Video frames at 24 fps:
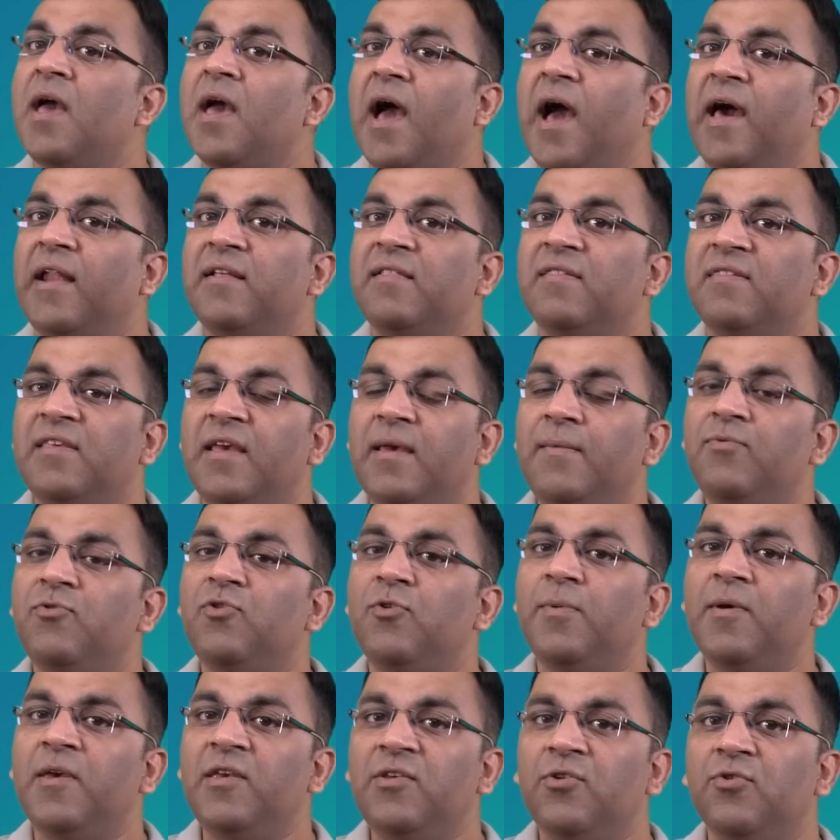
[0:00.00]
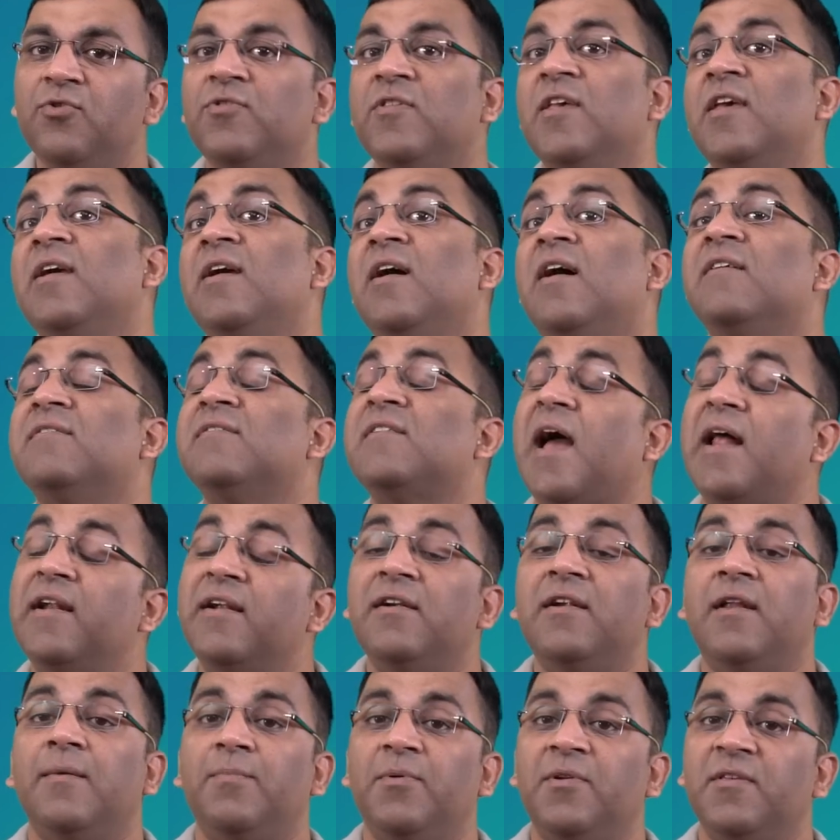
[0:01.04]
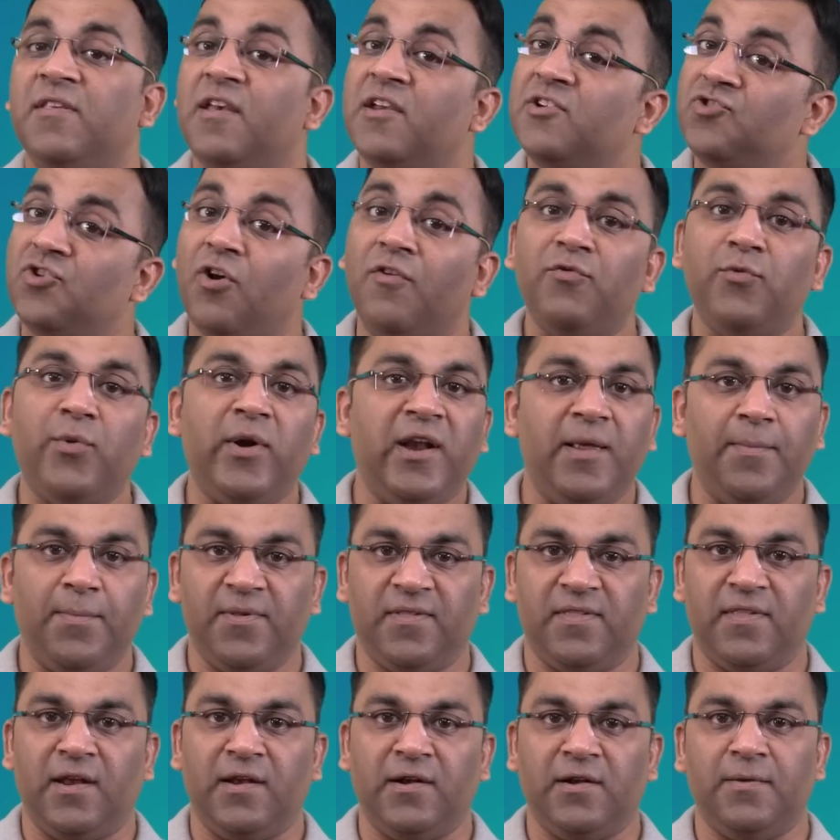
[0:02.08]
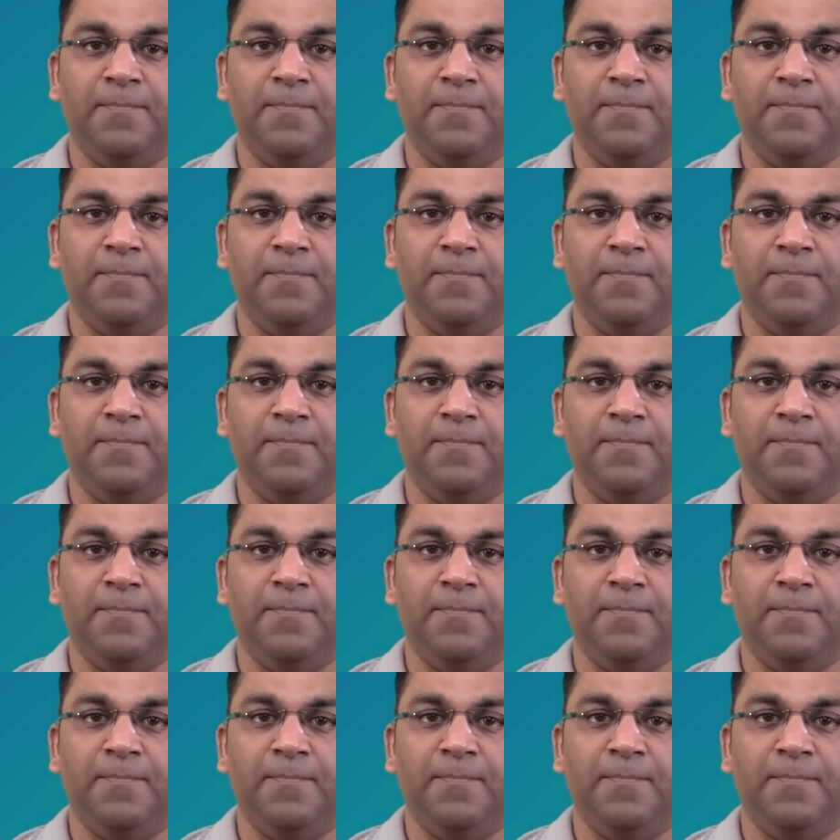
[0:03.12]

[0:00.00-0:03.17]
and it seems to be using a standard depreciation of 20%.